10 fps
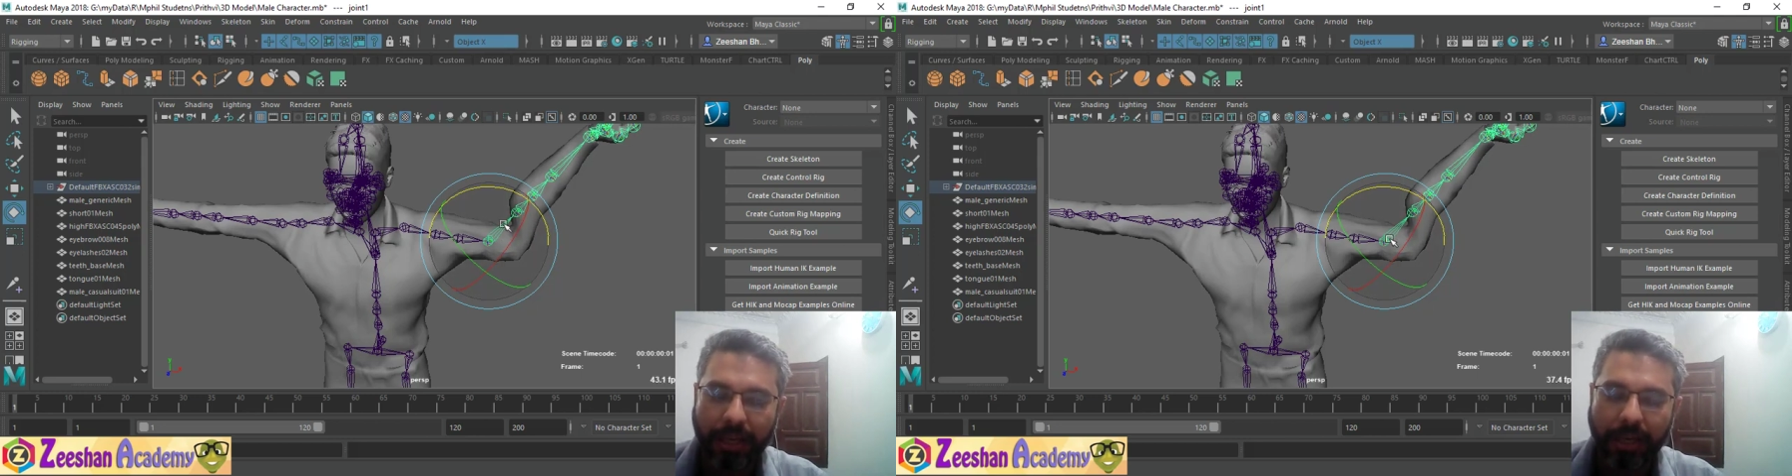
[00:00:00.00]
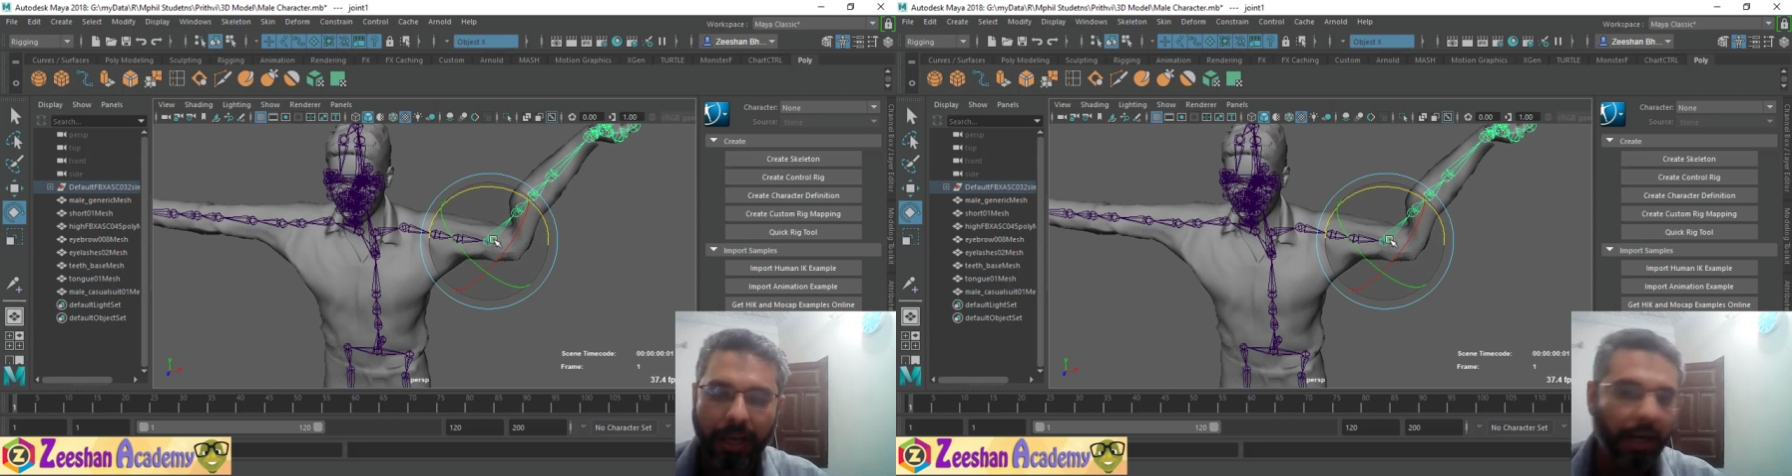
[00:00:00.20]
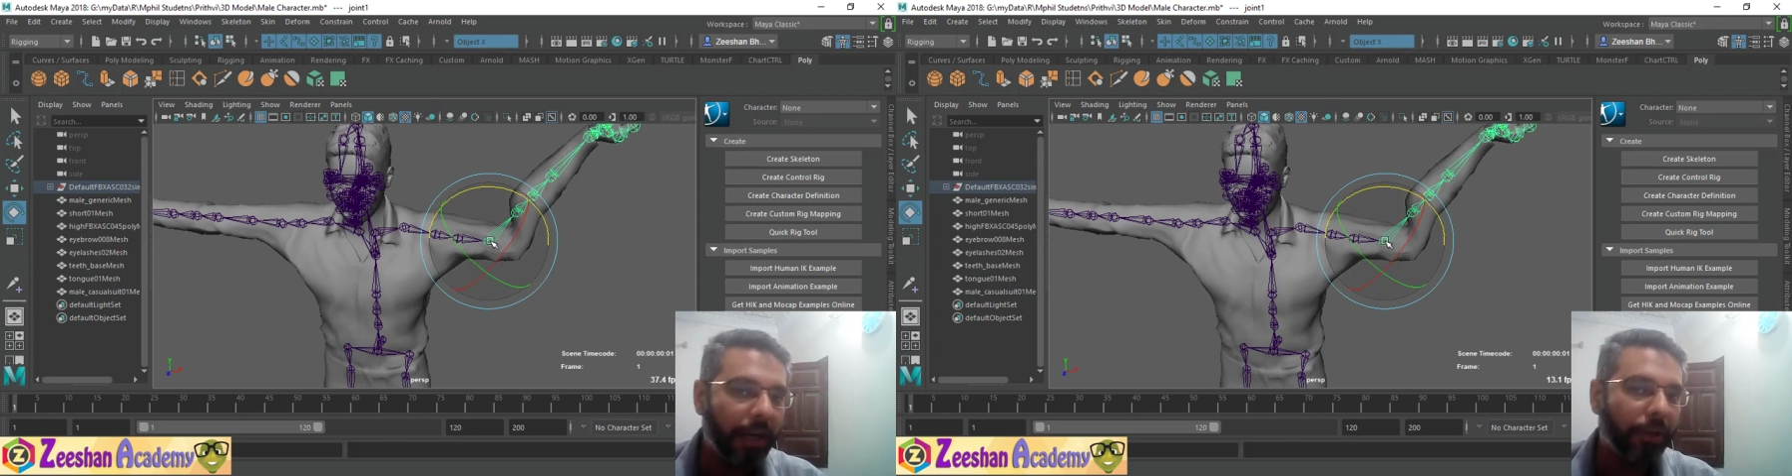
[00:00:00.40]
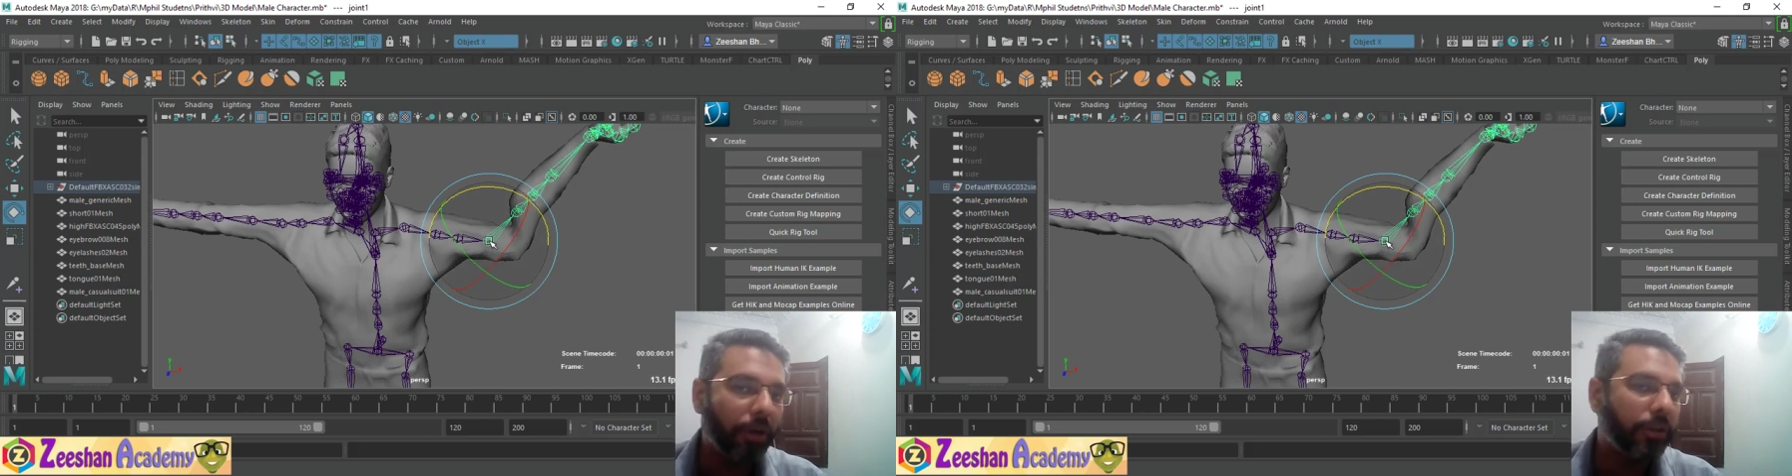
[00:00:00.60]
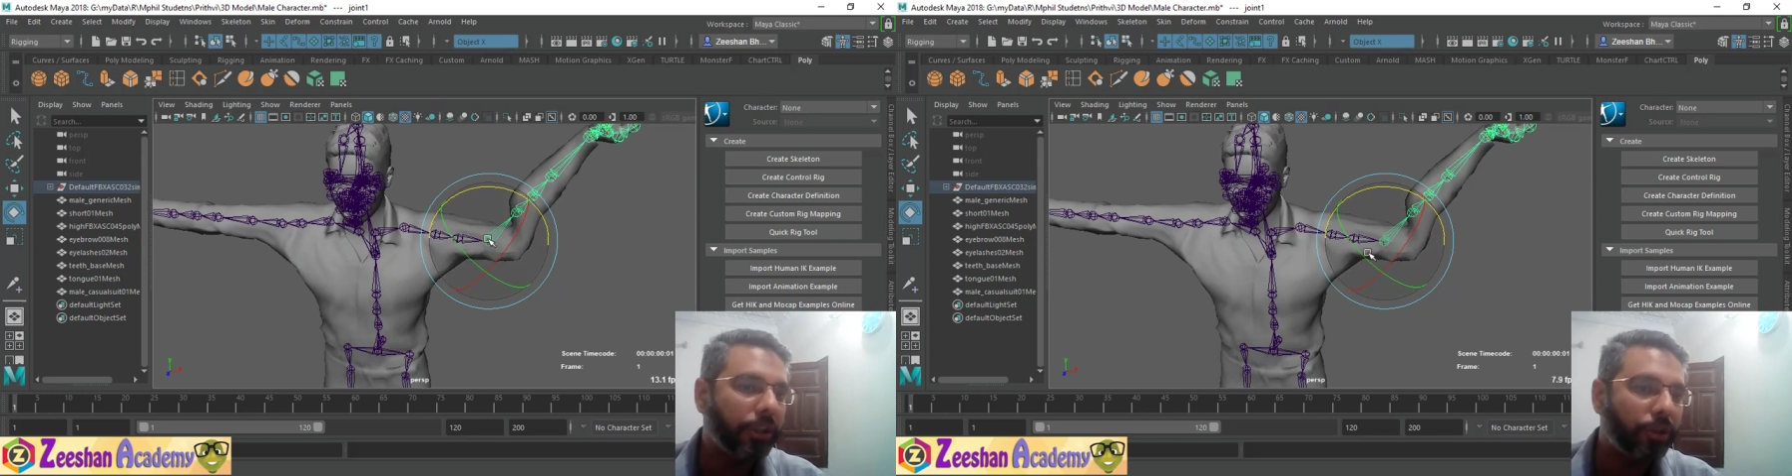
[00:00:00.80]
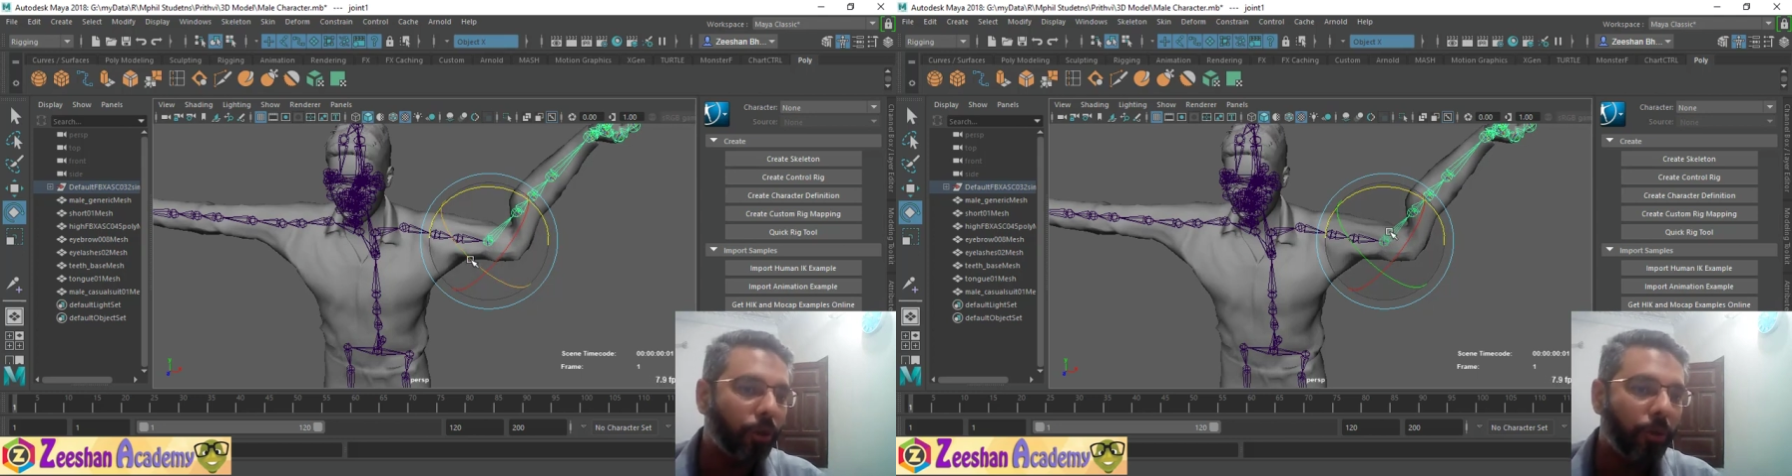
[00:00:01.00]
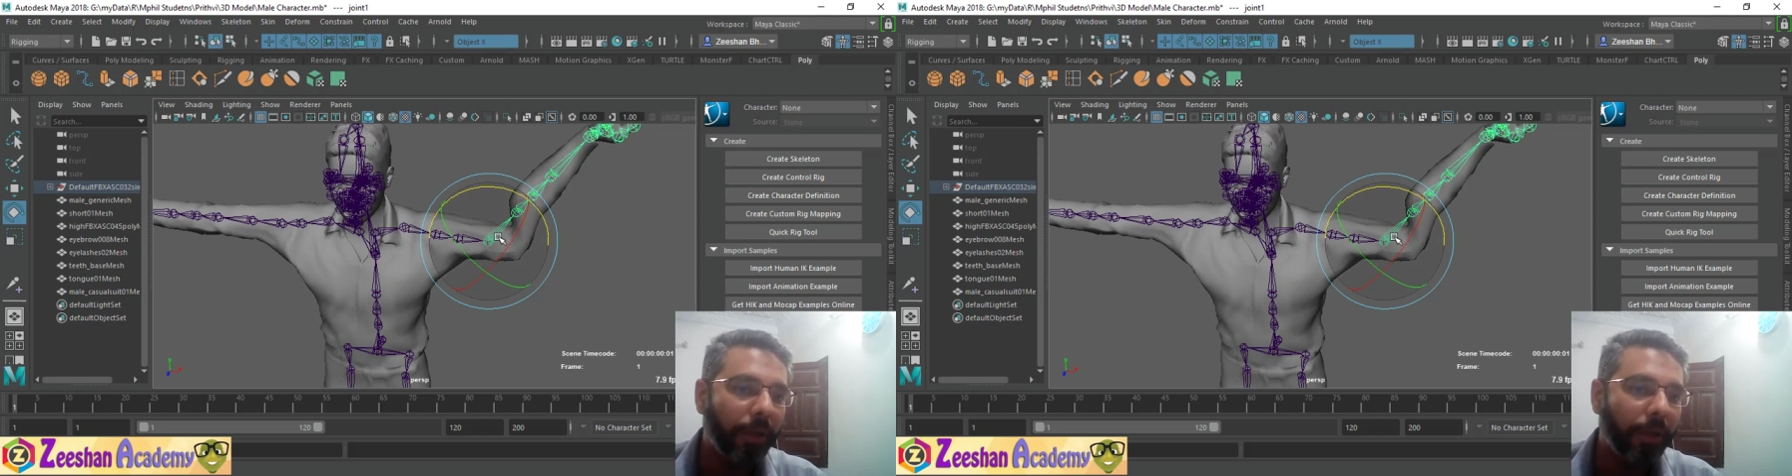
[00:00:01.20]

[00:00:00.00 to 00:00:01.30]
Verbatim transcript: area are not controlled